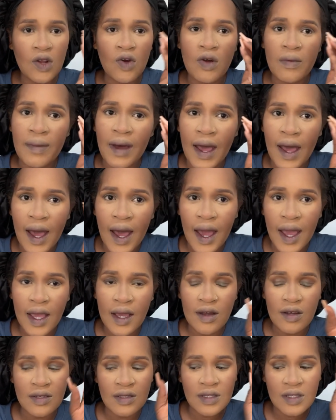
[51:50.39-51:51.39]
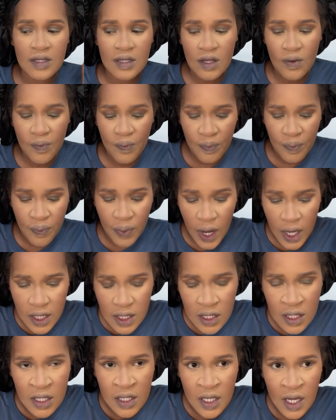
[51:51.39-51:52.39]
on my eye, because the
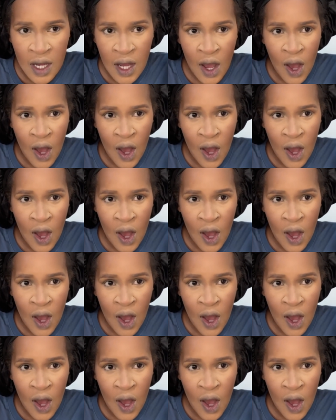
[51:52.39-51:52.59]
past,